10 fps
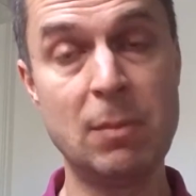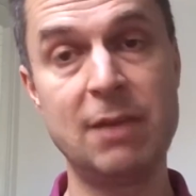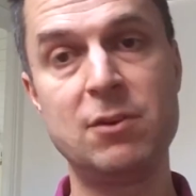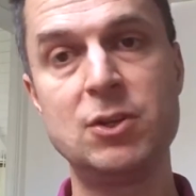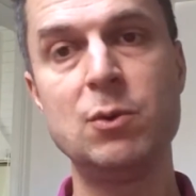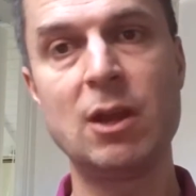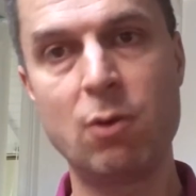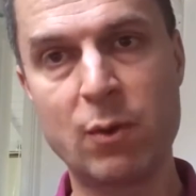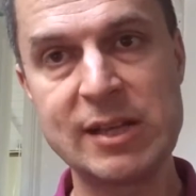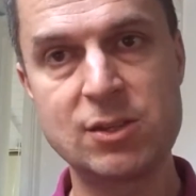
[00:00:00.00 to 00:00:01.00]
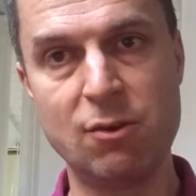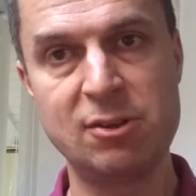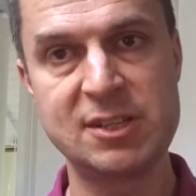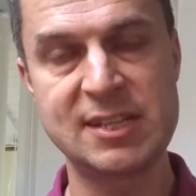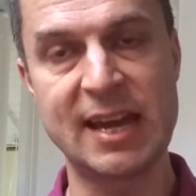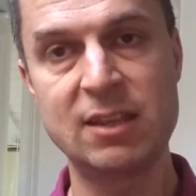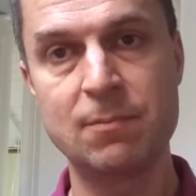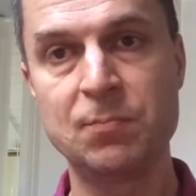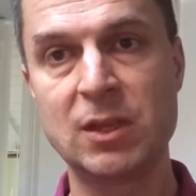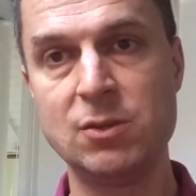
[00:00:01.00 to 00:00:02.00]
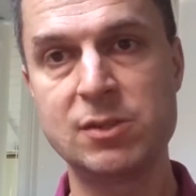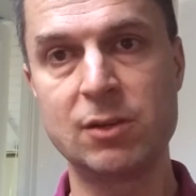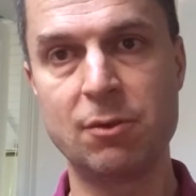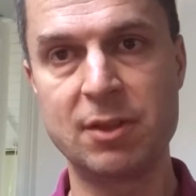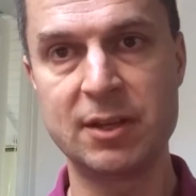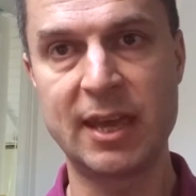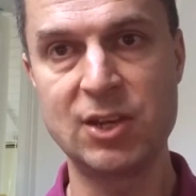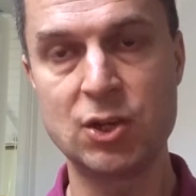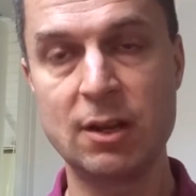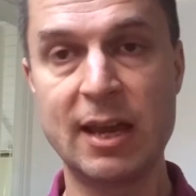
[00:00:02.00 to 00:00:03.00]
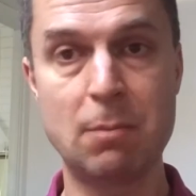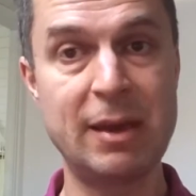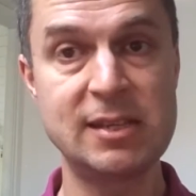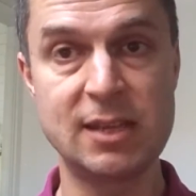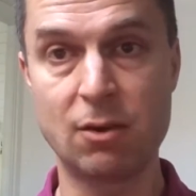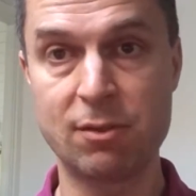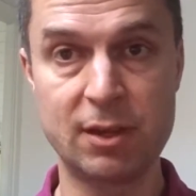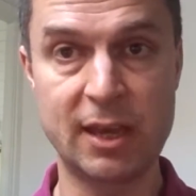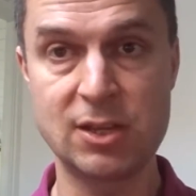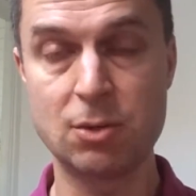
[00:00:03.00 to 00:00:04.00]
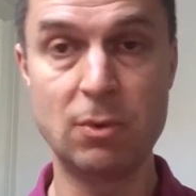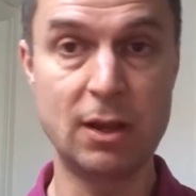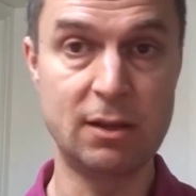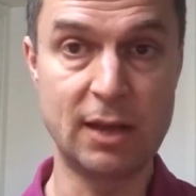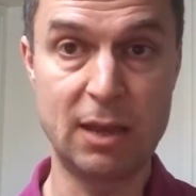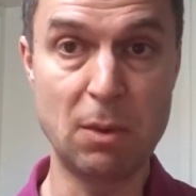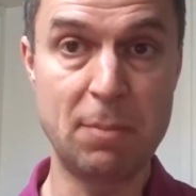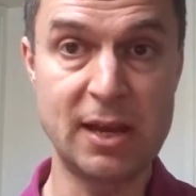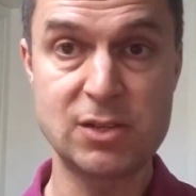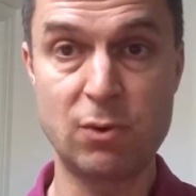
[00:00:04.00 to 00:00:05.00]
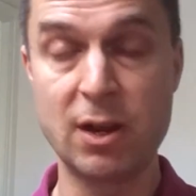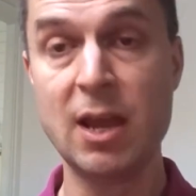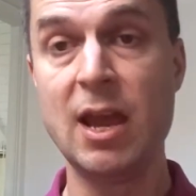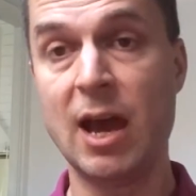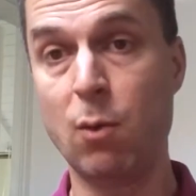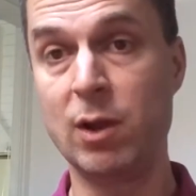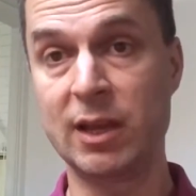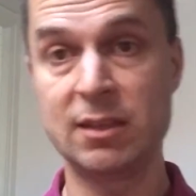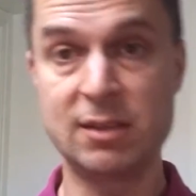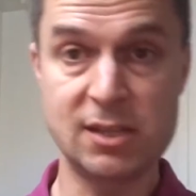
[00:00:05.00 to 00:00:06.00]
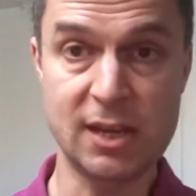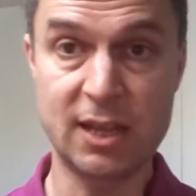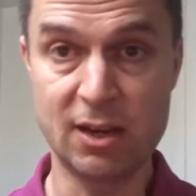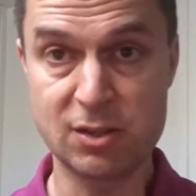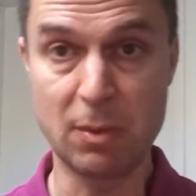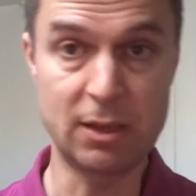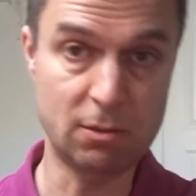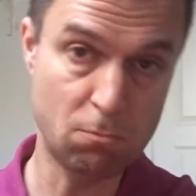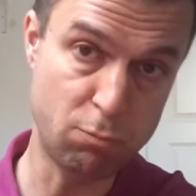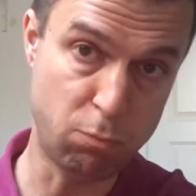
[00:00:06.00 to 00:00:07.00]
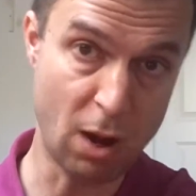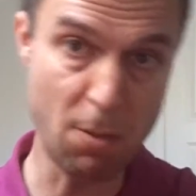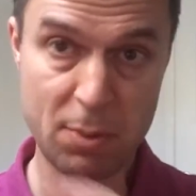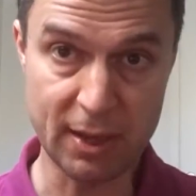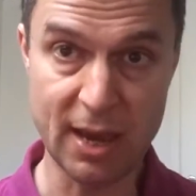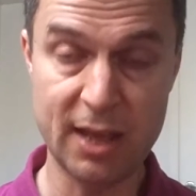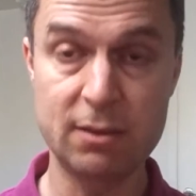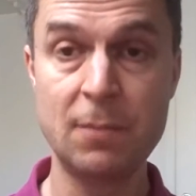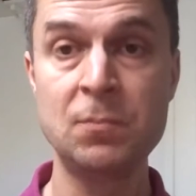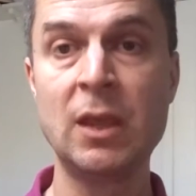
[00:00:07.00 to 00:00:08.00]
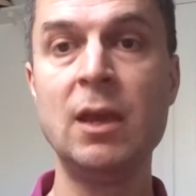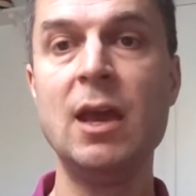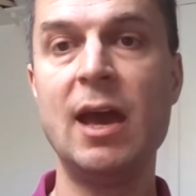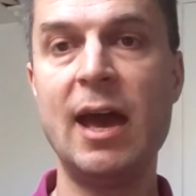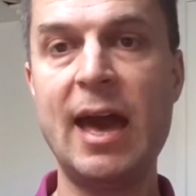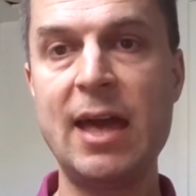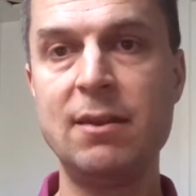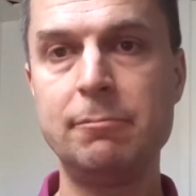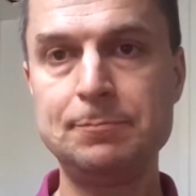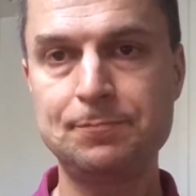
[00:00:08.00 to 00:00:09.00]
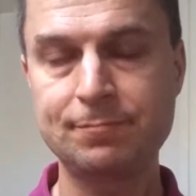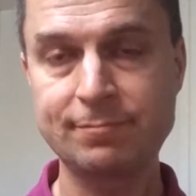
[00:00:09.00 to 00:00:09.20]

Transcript: But if you're doing a request to a site using authentication, like basic authentication, name and password, I want to get this site, here's my blep, get it, and